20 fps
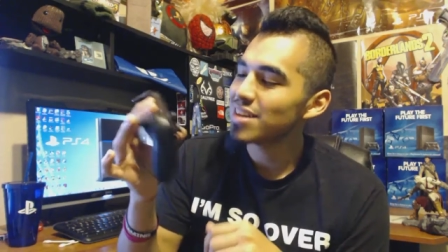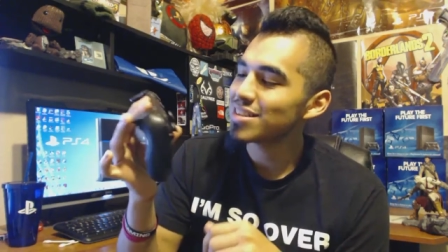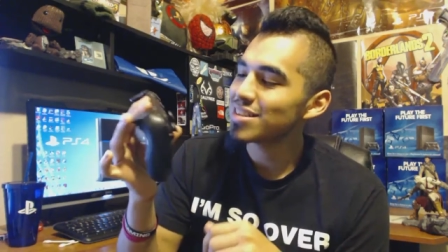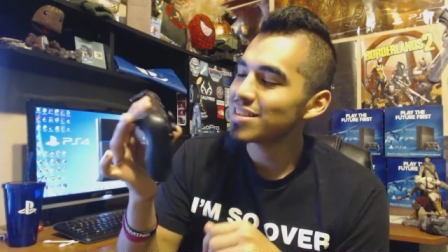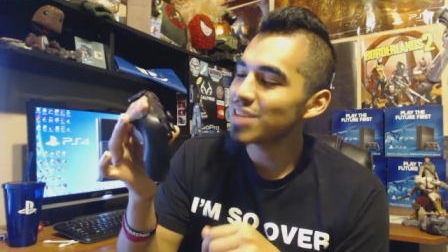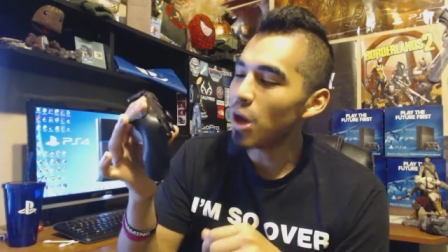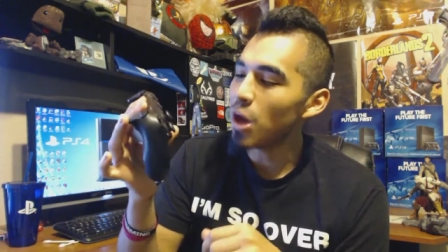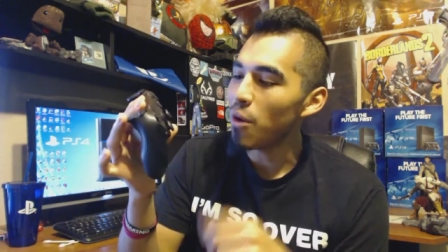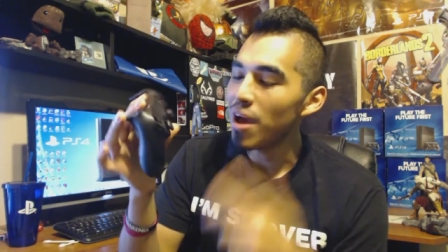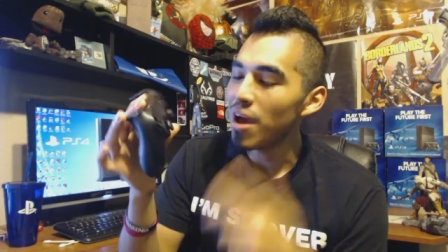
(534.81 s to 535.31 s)

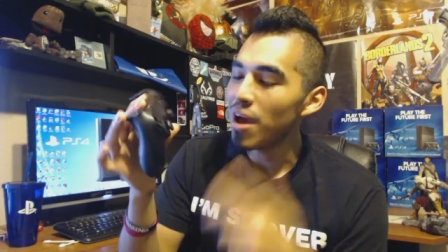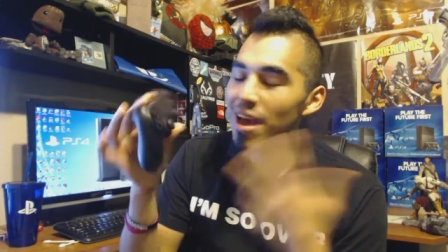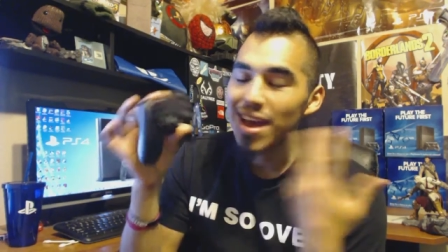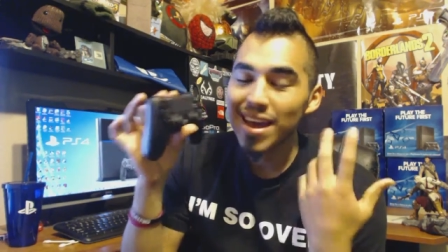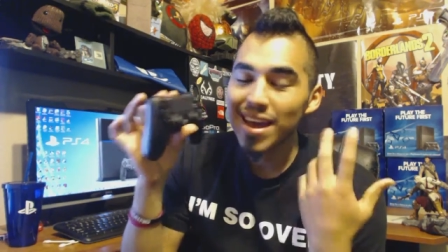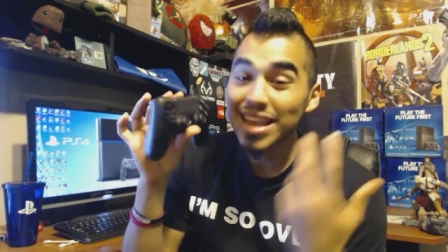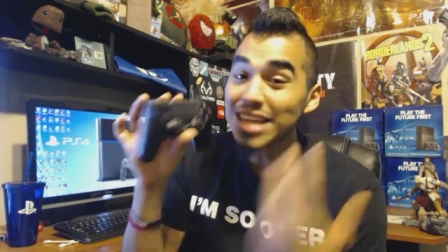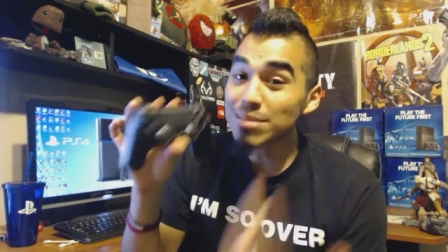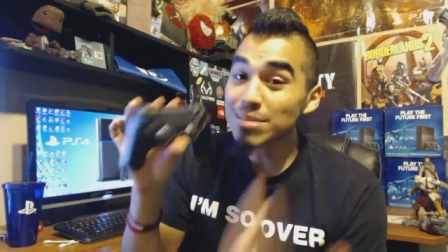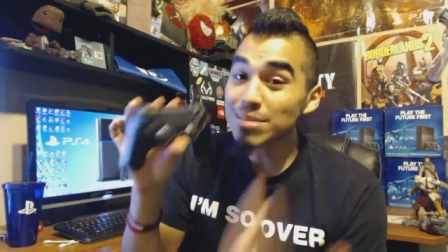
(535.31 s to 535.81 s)
So
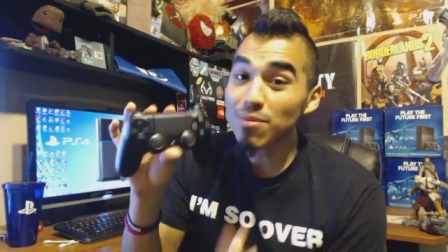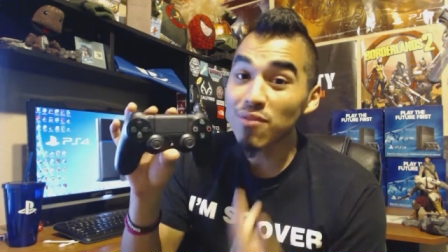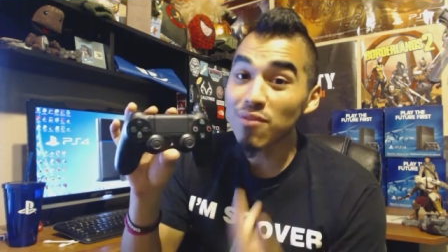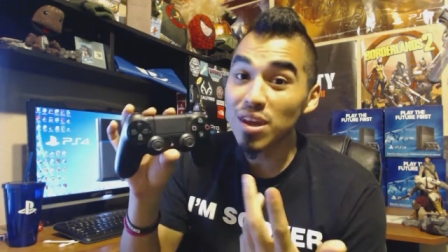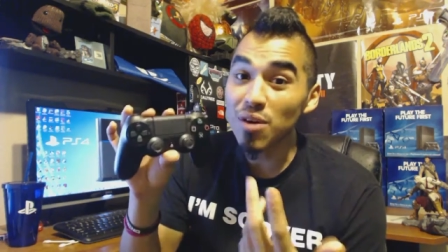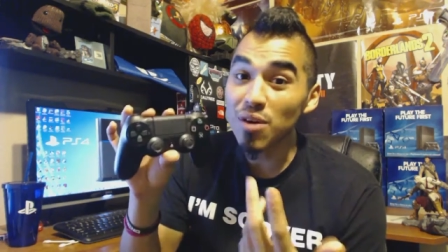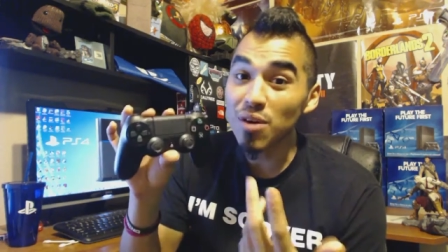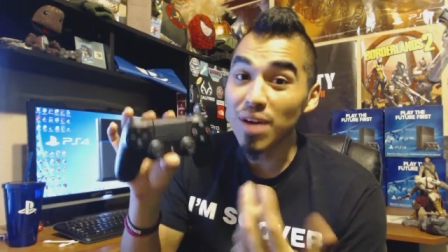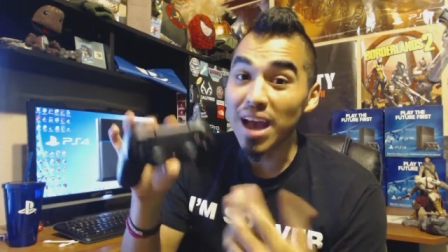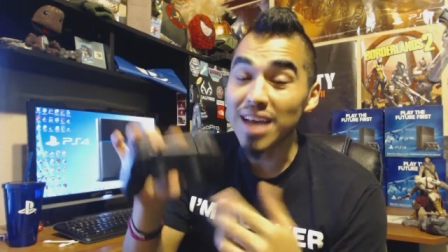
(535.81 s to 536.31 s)
that's my
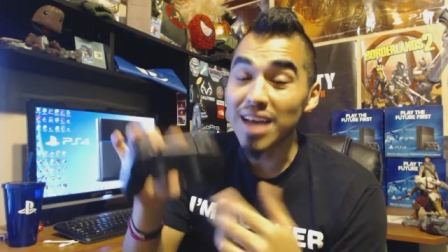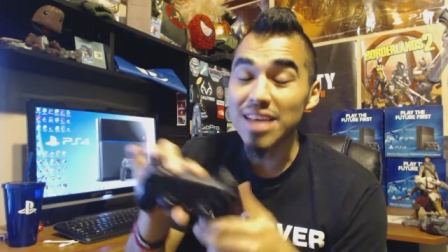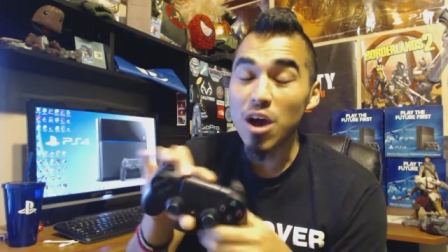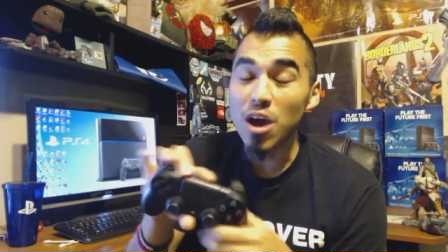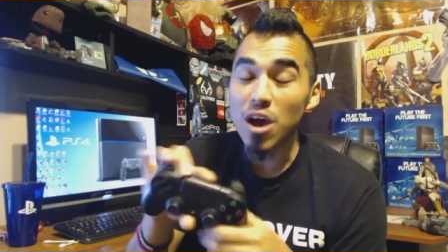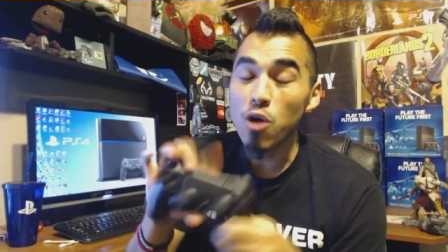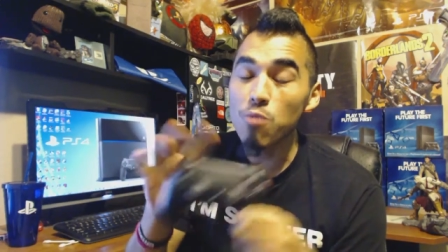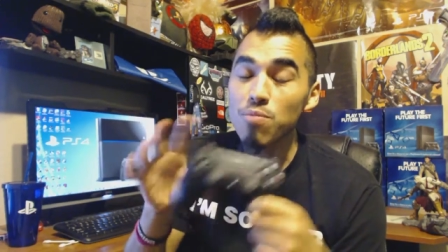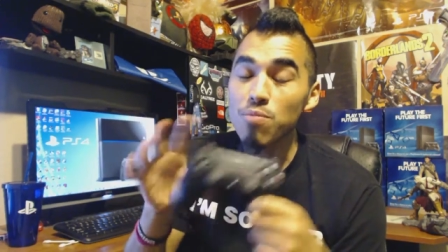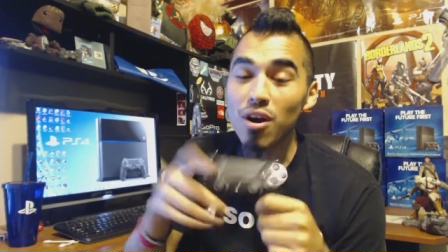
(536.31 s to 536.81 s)
video guys. I
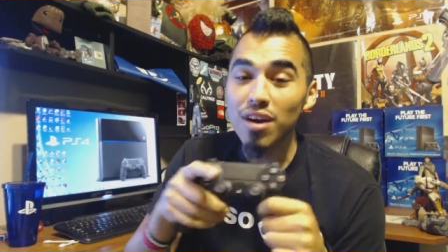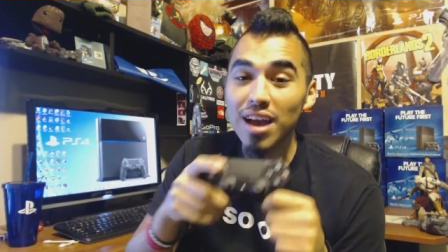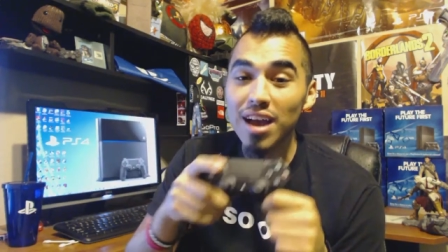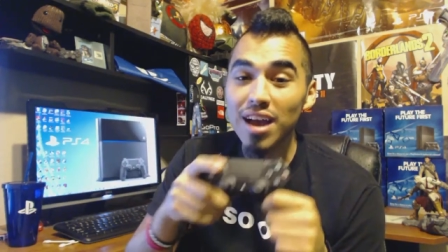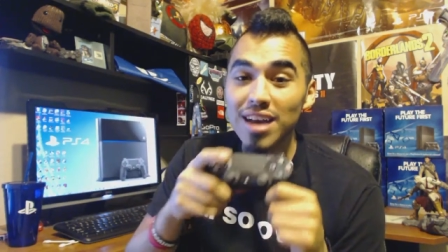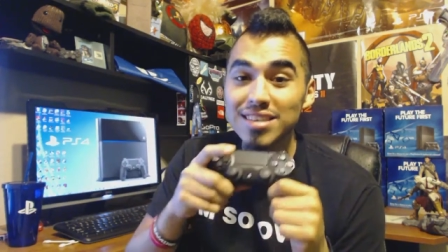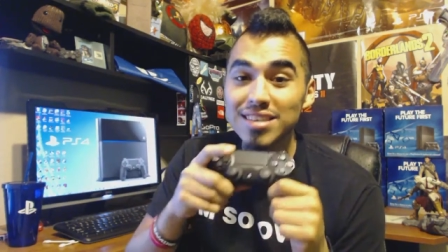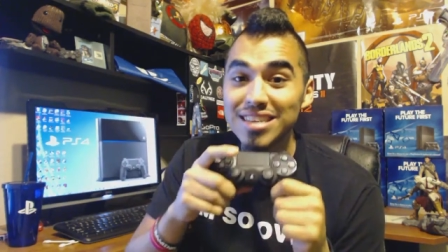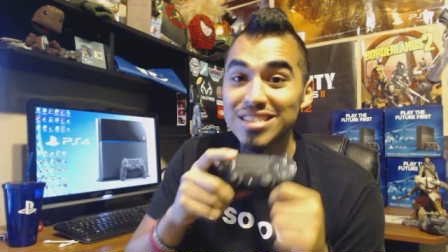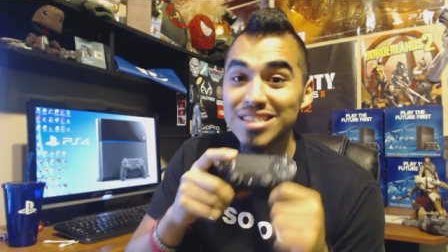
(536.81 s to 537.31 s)
hope y'all
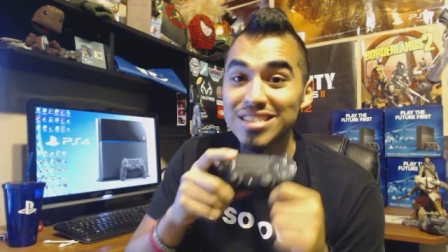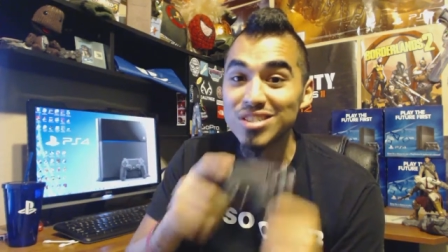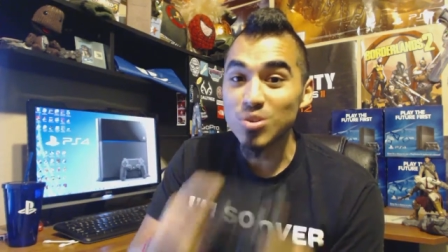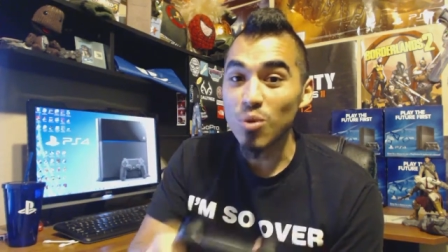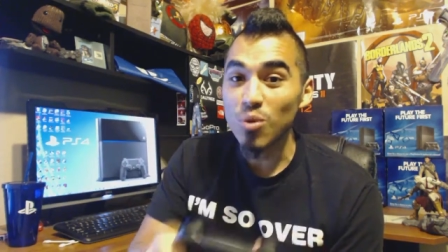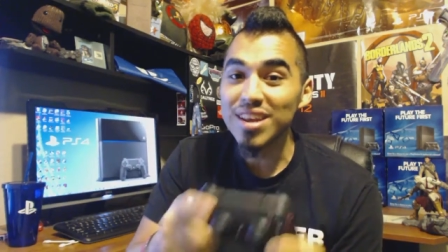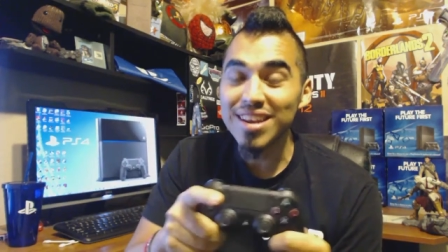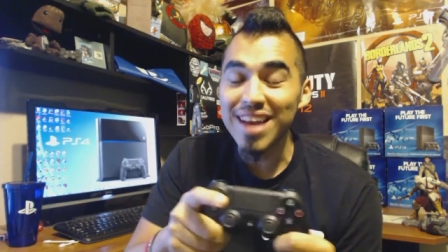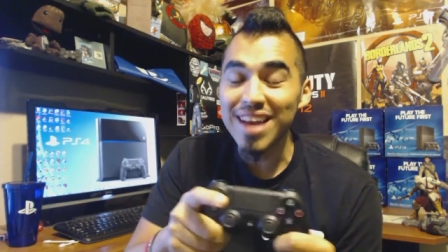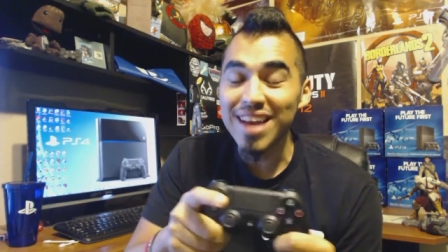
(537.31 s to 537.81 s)
guys
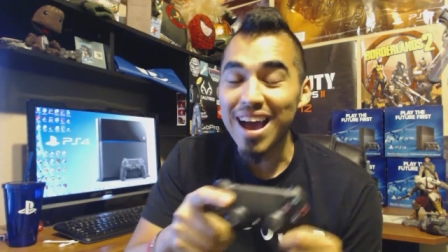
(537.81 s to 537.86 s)
enjoyed it.